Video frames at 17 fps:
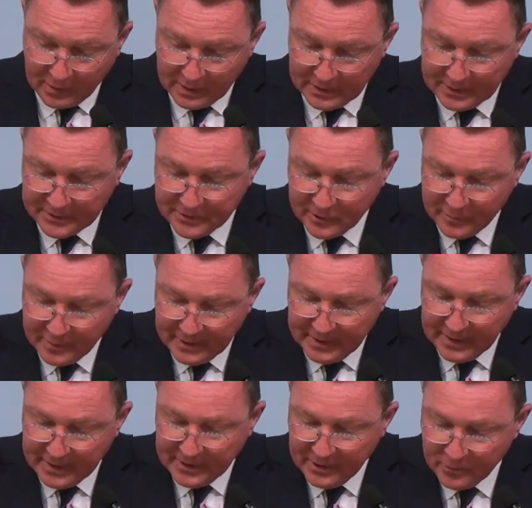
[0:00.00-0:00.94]
lest there
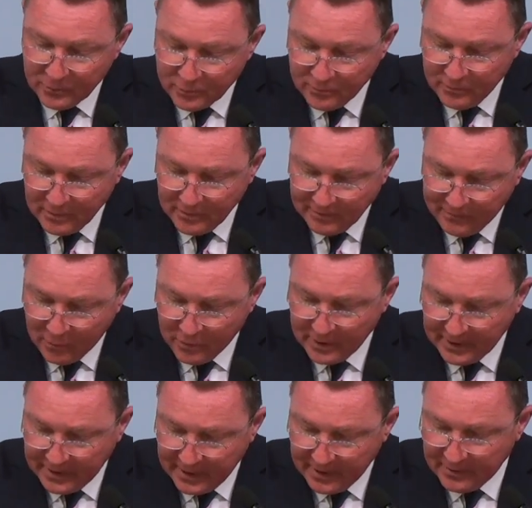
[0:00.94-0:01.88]
be any
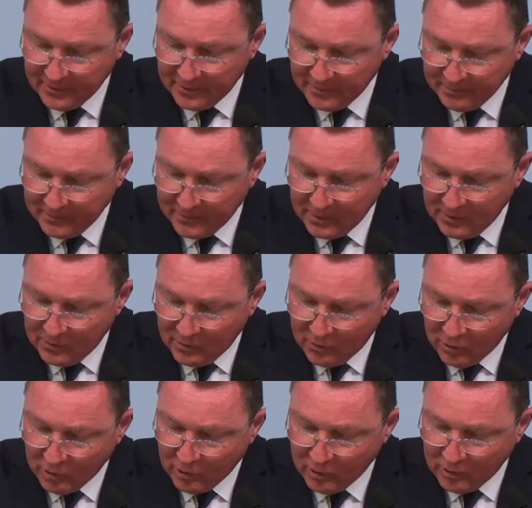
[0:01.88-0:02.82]
fornicator
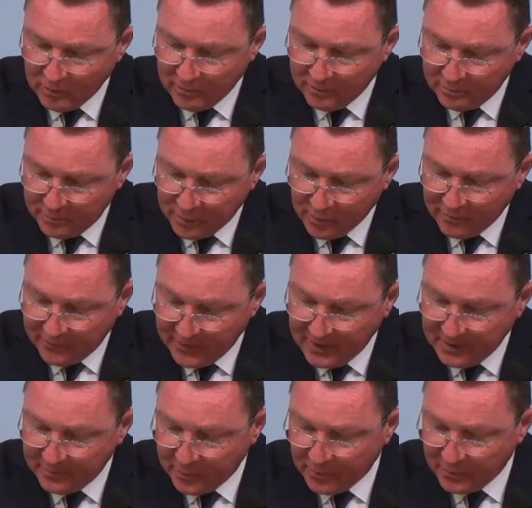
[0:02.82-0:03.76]
or
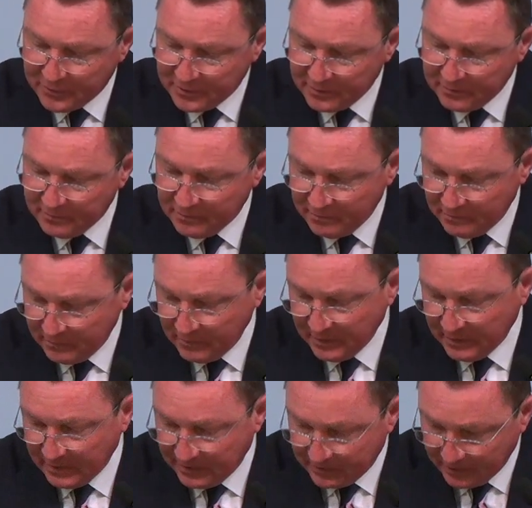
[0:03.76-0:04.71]
profane person,
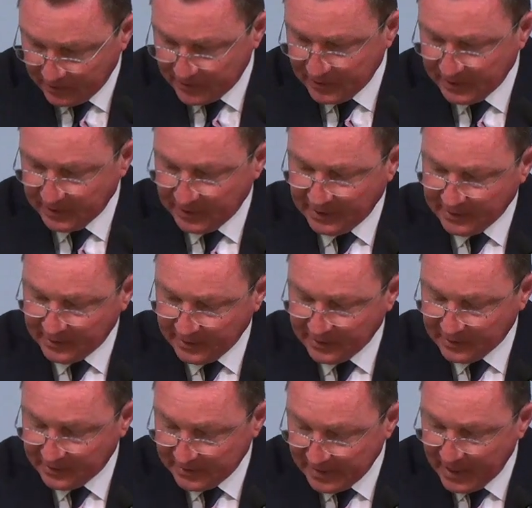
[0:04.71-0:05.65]
such an
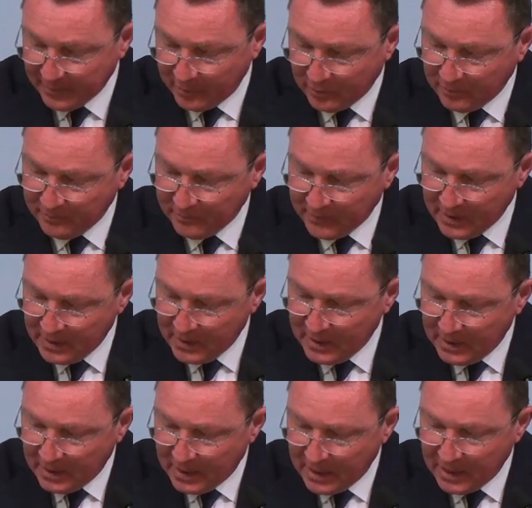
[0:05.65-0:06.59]
example,
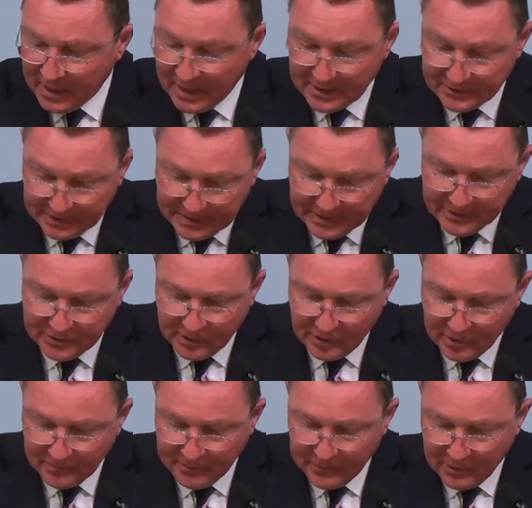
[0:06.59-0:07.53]
uh, as
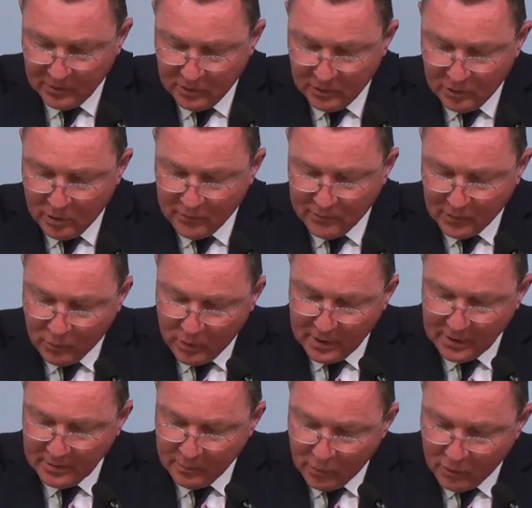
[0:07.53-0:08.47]
Esau, who for
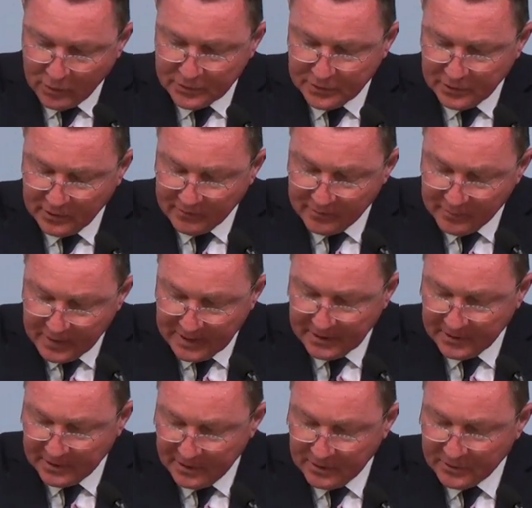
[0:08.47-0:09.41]
one morsel of
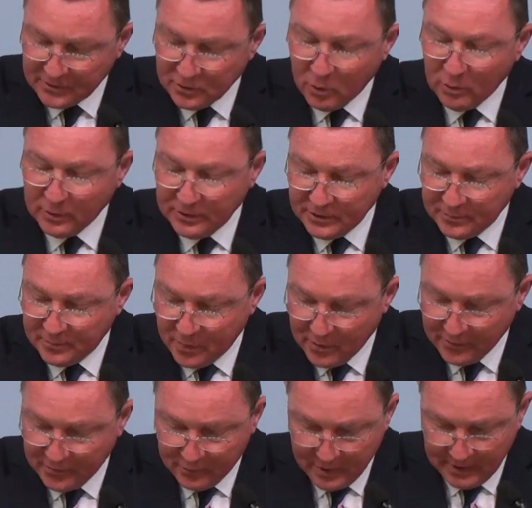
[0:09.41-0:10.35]
meat sold his
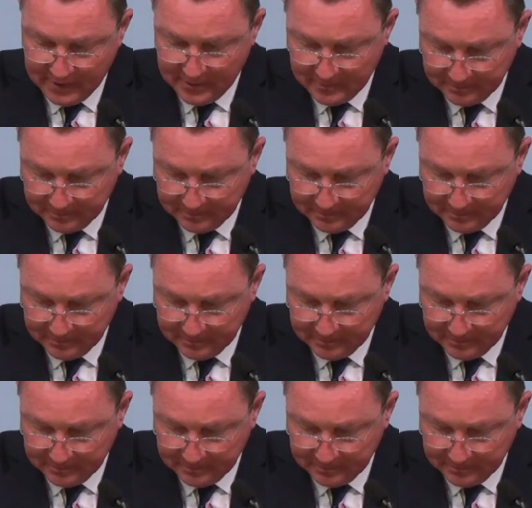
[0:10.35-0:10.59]
birthright.